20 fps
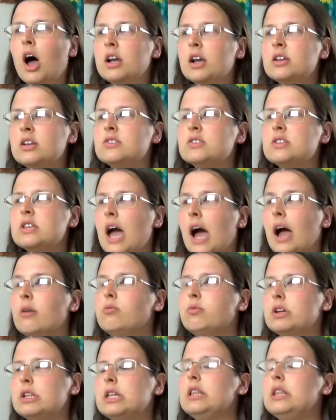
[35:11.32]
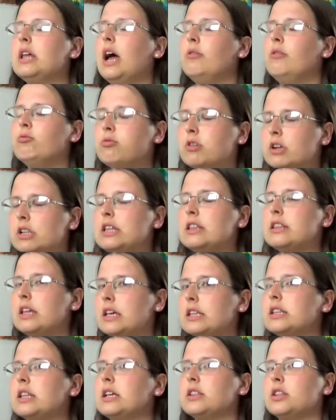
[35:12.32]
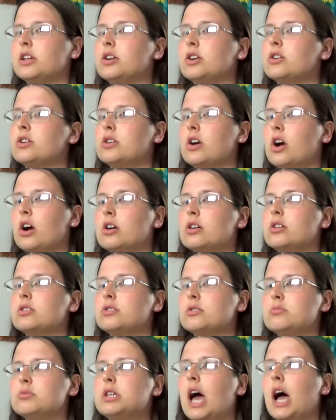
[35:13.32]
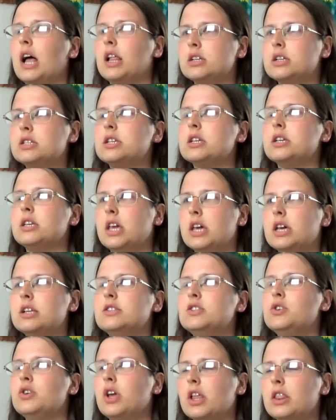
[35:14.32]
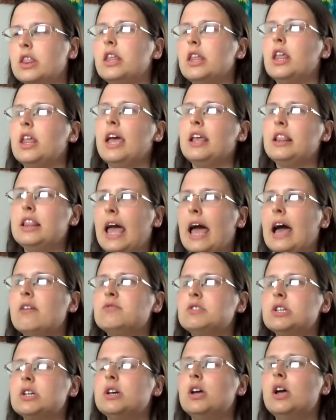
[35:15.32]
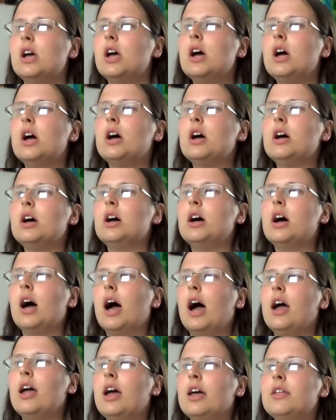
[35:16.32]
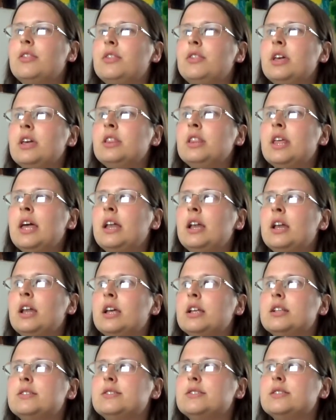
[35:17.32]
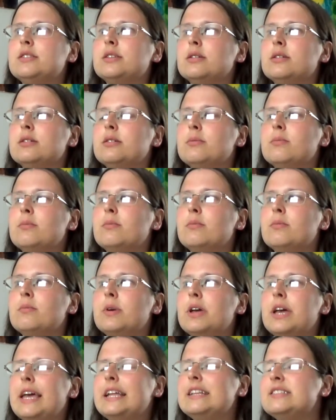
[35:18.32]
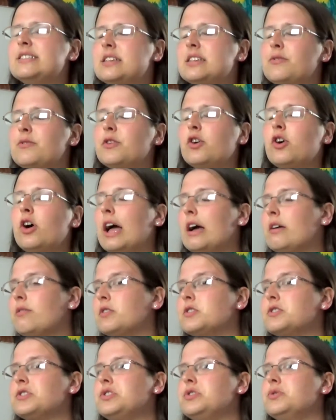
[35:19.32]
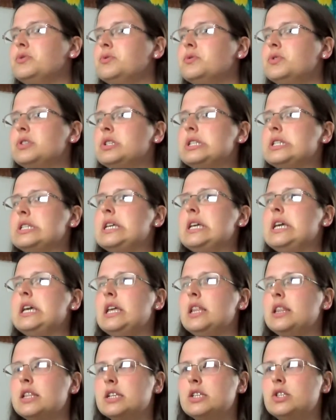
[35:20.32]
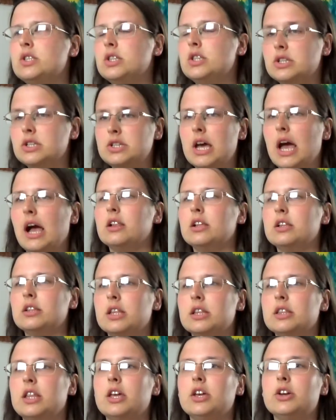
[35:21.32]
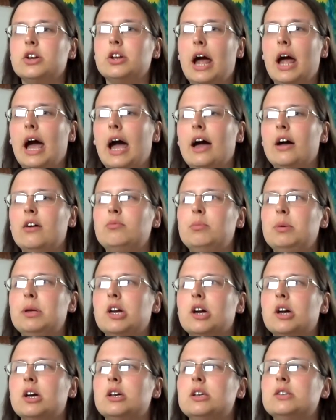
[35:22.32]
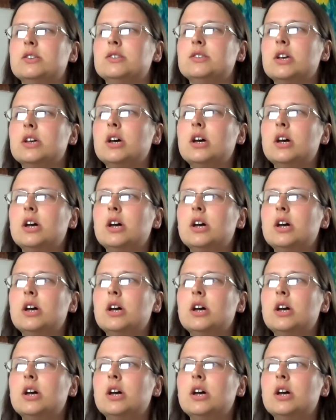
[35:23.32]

honestly, I really, I really think that there are some talented kids. You could, they, they have to. I, I think that it's it's difficult at first to see the the talent that they could have because